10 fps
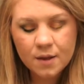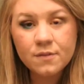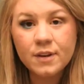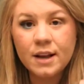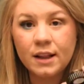
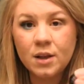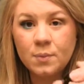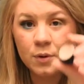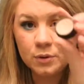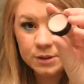Vanilla
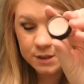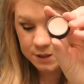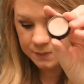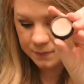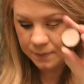
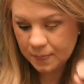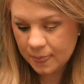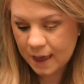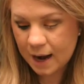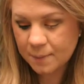Mousse.
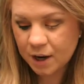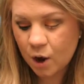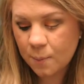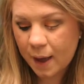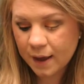And I'm going to
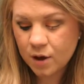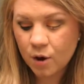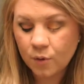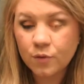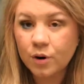go back
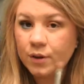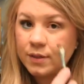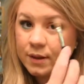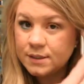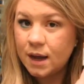over
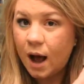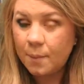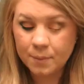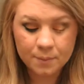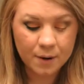the
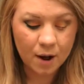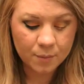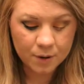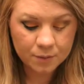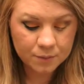top brow
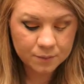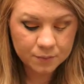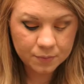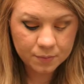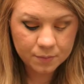bone.
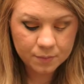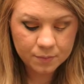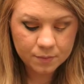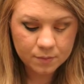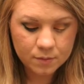
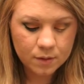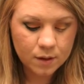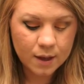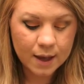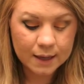
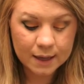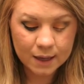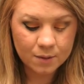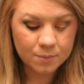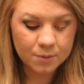
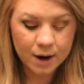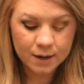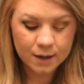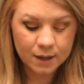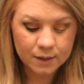Again,
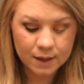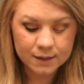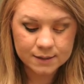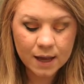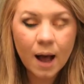brightening
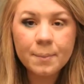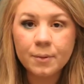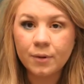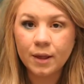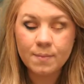things up
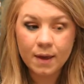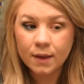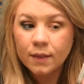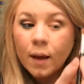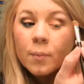and really
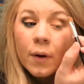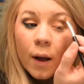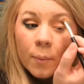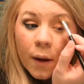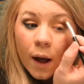making that
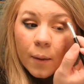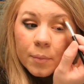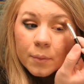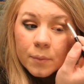brow pop.